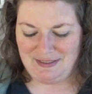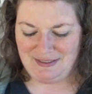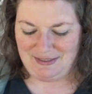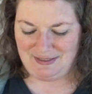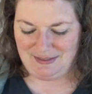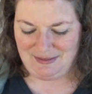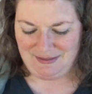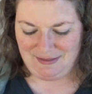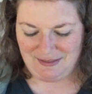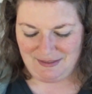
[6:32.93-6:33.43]

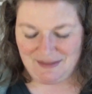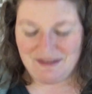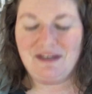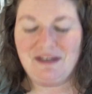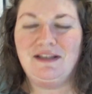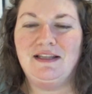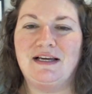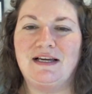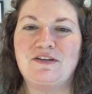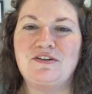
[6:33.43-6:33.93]
a little
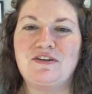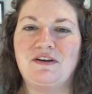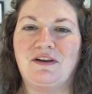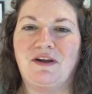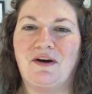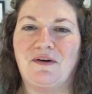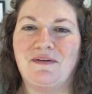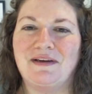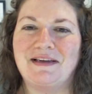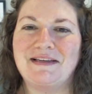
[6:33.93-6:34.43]
collection
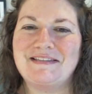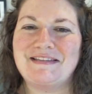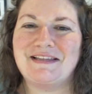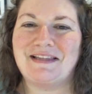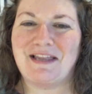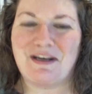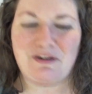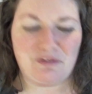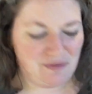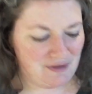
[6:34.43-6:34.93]
going. It's a
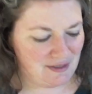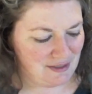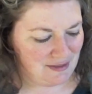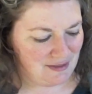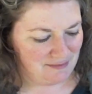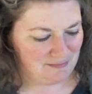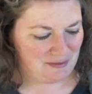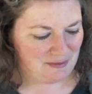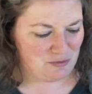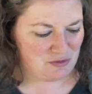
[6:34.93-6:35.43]
lot of
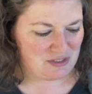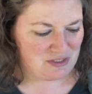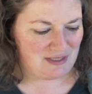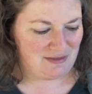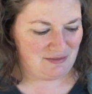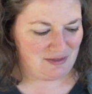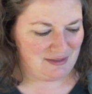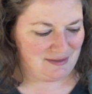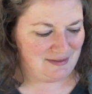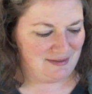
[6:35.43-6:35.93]
fun. Maybe we should
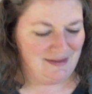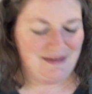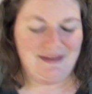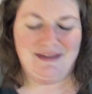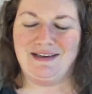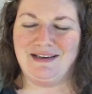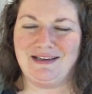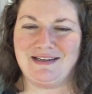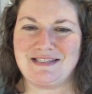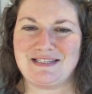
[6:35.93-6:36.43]
have
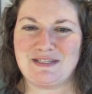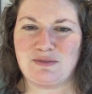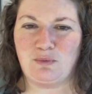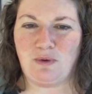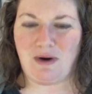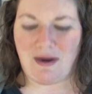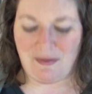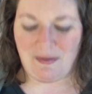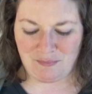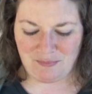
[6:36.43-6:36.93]
a
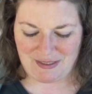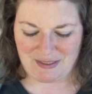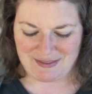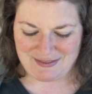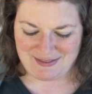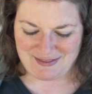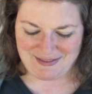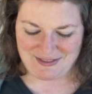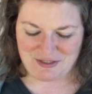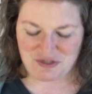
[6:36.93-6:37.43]
swap
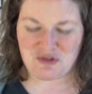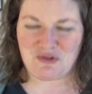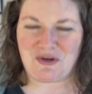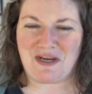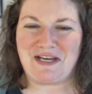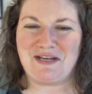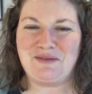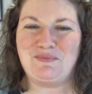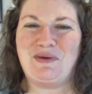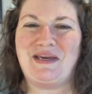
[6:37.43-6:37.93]
meet and
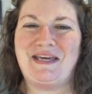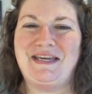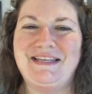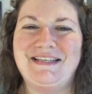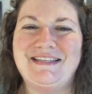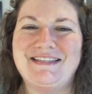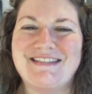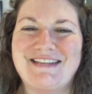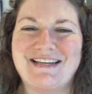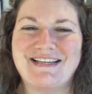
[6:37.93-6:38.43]
trade
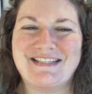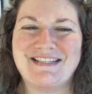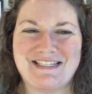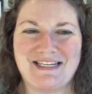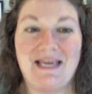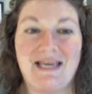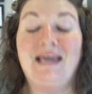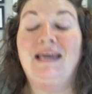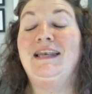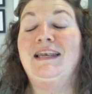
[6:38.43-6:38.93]
pins. Next
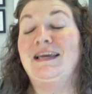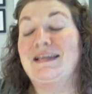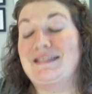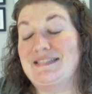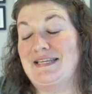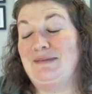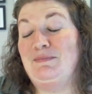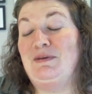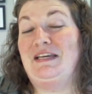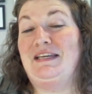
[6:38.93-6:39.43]

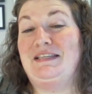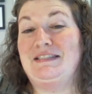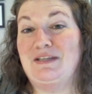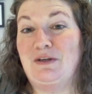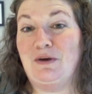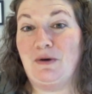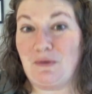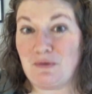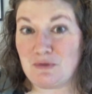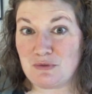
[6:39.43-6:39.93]
time I get to
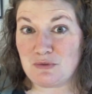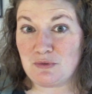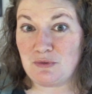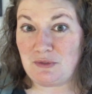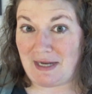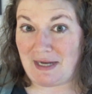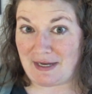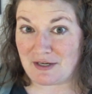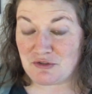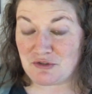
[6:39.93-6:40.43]
go to an
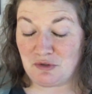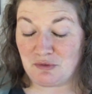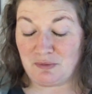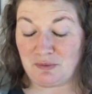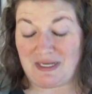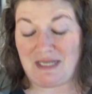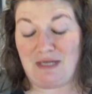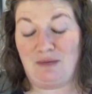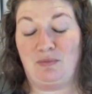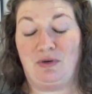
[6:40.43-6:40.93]
actual
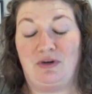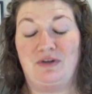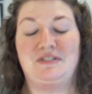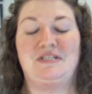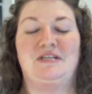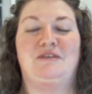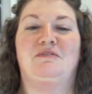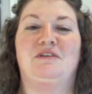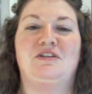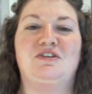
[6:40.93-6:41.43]

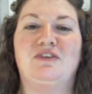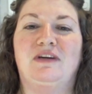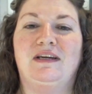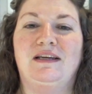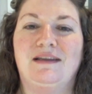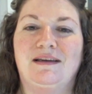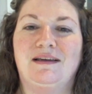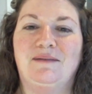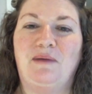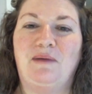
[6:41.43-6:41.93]
in-person
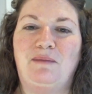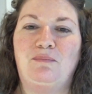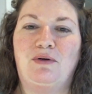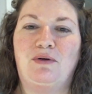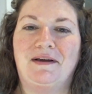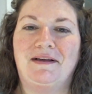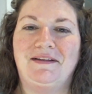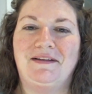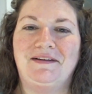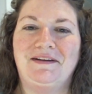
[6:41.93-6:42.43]
retreat, I might
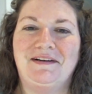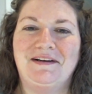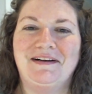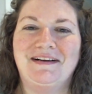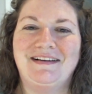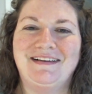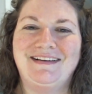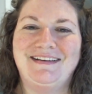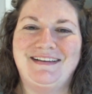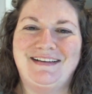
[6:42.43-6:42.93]
bring along
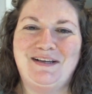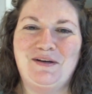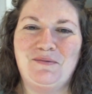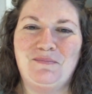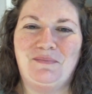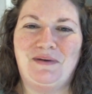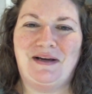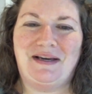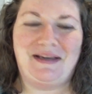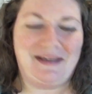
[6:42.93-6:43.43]

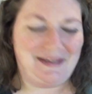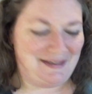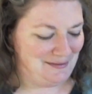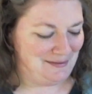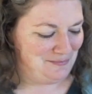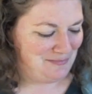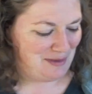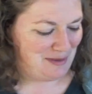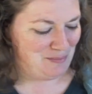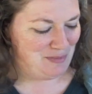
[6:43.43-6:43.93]
my
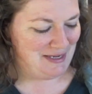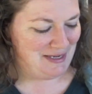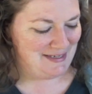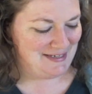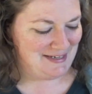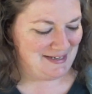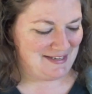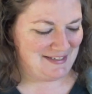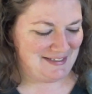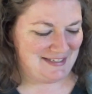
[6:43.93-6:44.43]

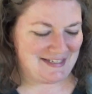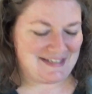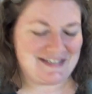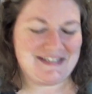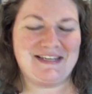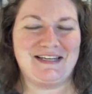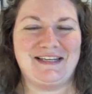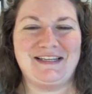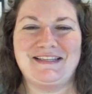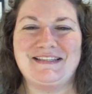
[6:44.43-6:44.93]
pin
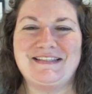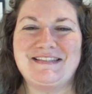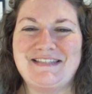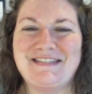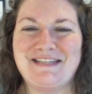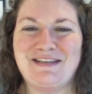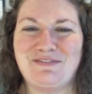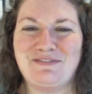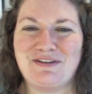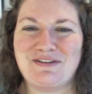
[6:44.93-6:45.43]
collection and
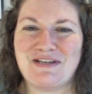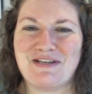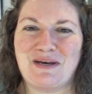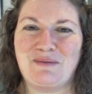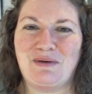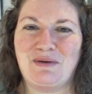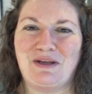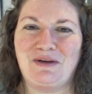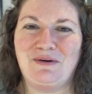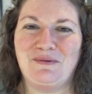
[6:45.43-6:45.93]
see if there's
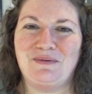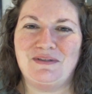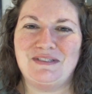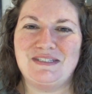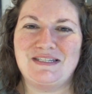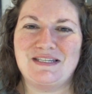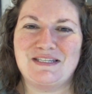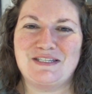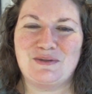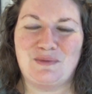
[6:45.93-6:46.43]
anybody who
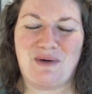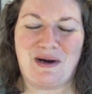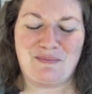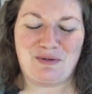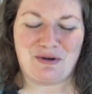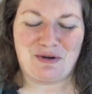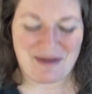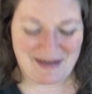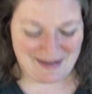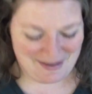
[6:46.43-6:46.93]
wants to swap
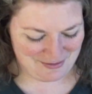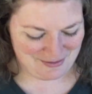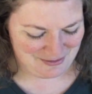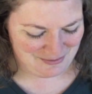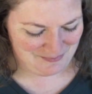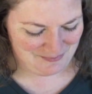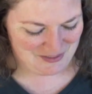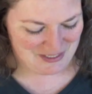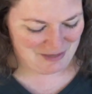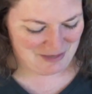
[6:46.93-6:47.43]
around
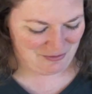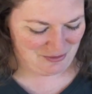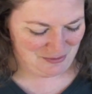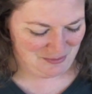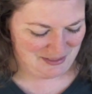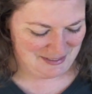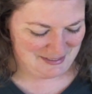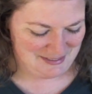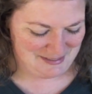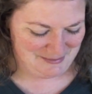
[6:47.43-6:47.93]
different
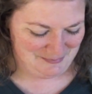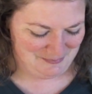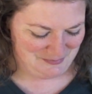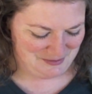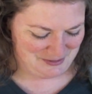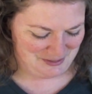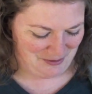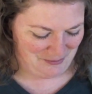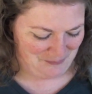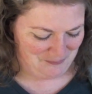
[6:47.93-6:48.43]
ones.
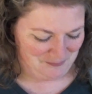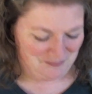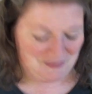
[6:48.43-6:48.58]
So